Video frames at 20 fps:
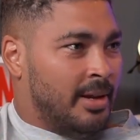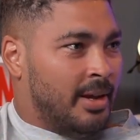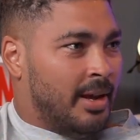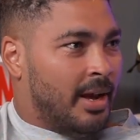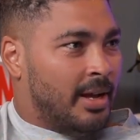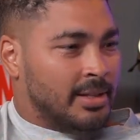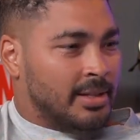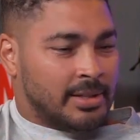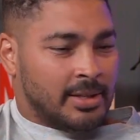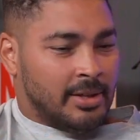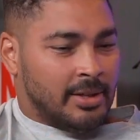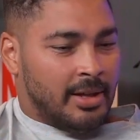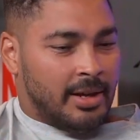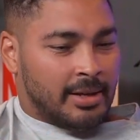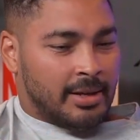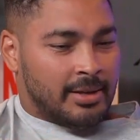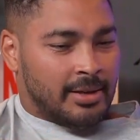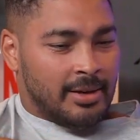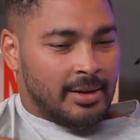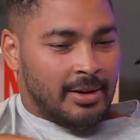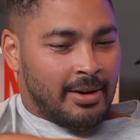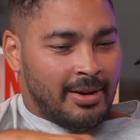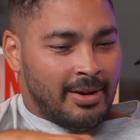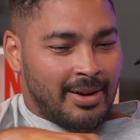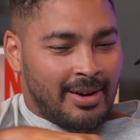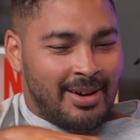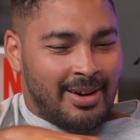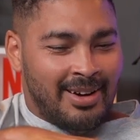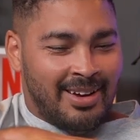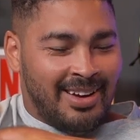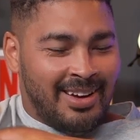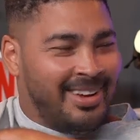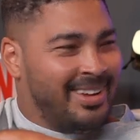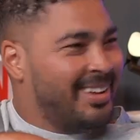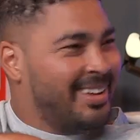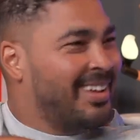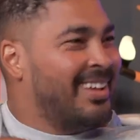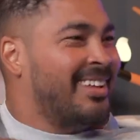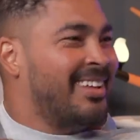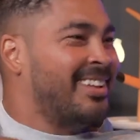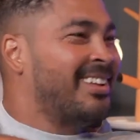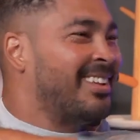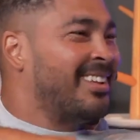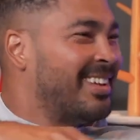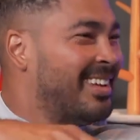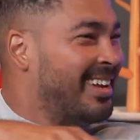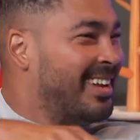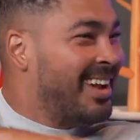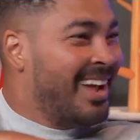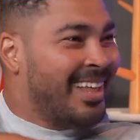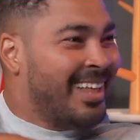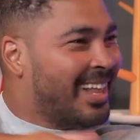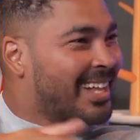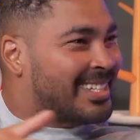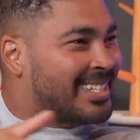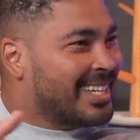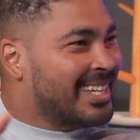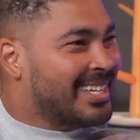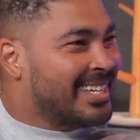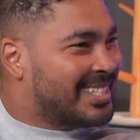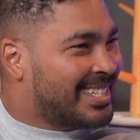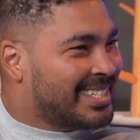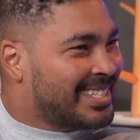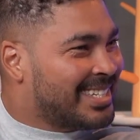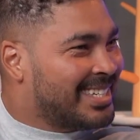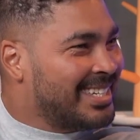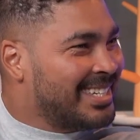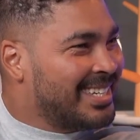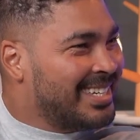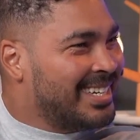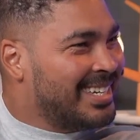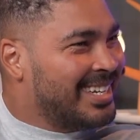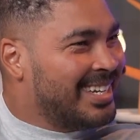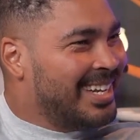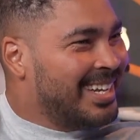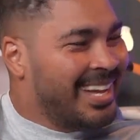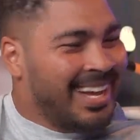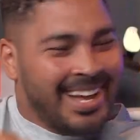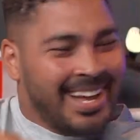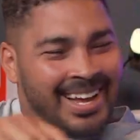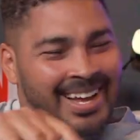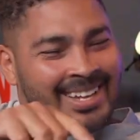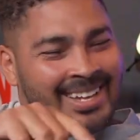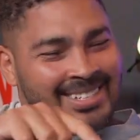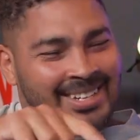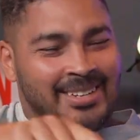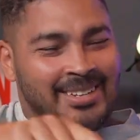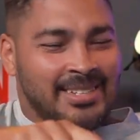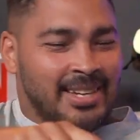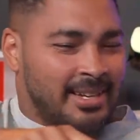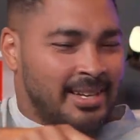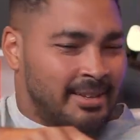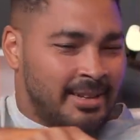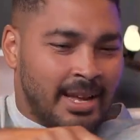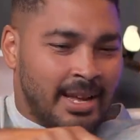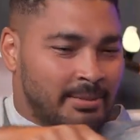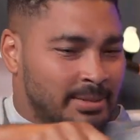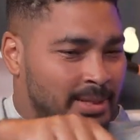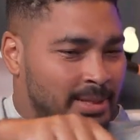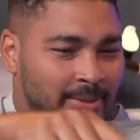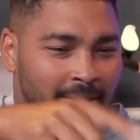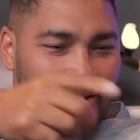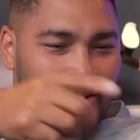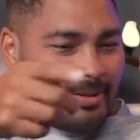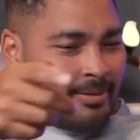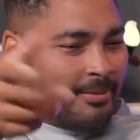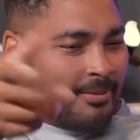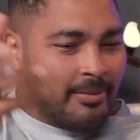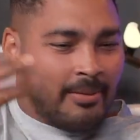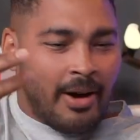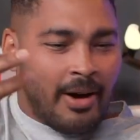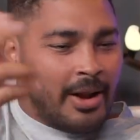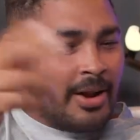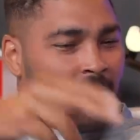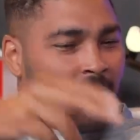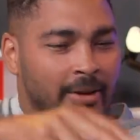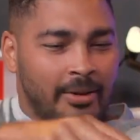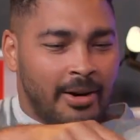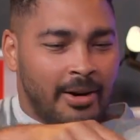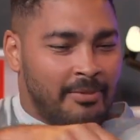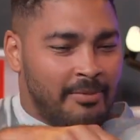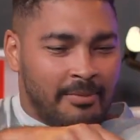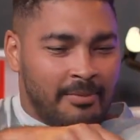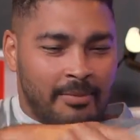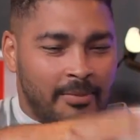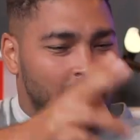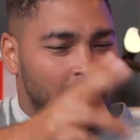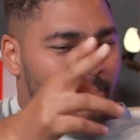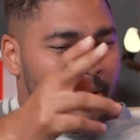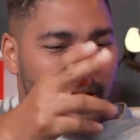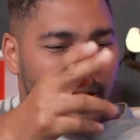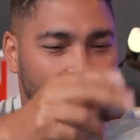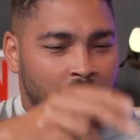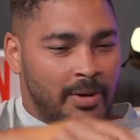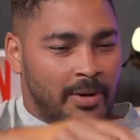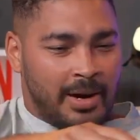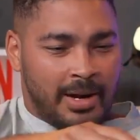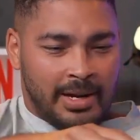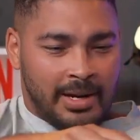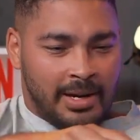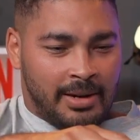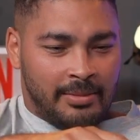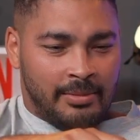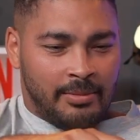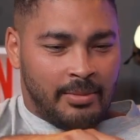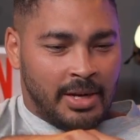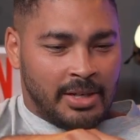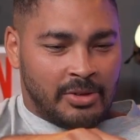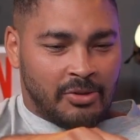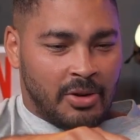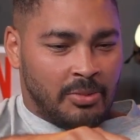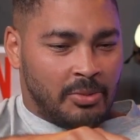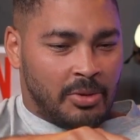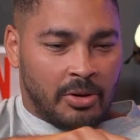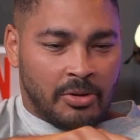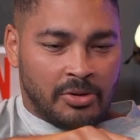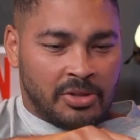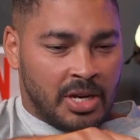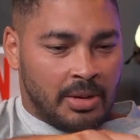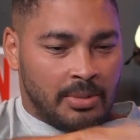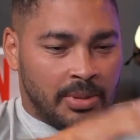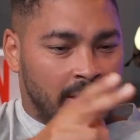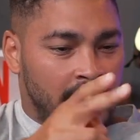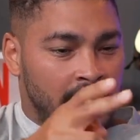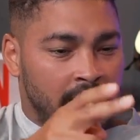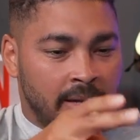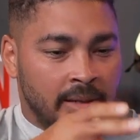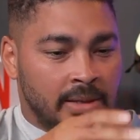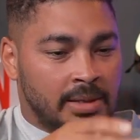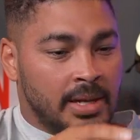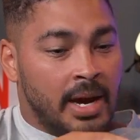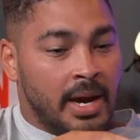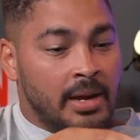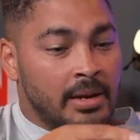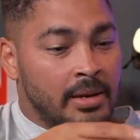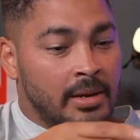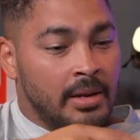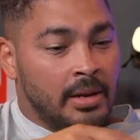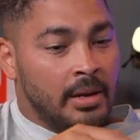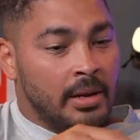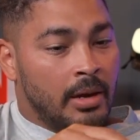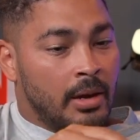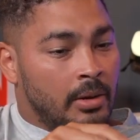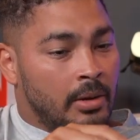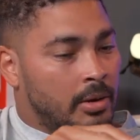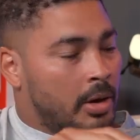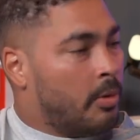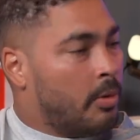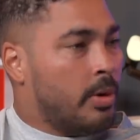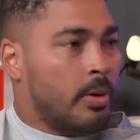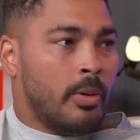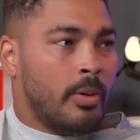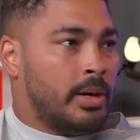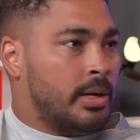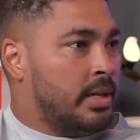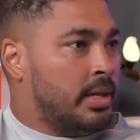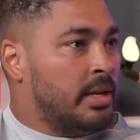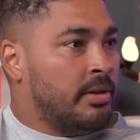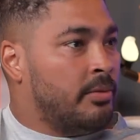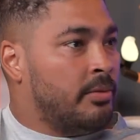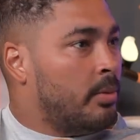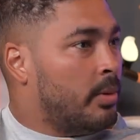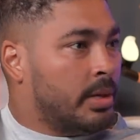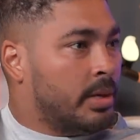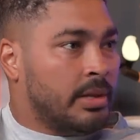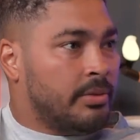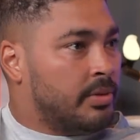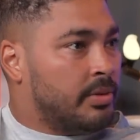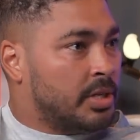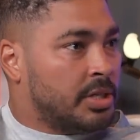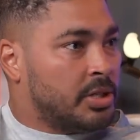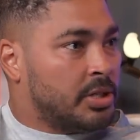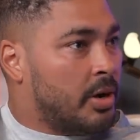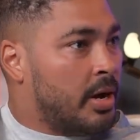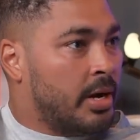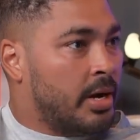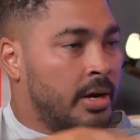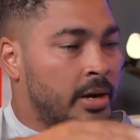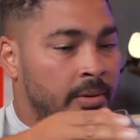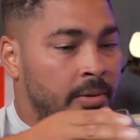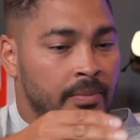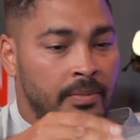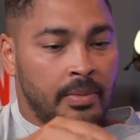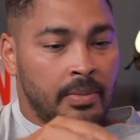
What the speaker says: And so like, that's a list, isn't it? Yeah. So it's like, yep, sweet. I know I'm married my dream girl, Jamie Lee, done. Know where we want to live. We want to live in the Shire.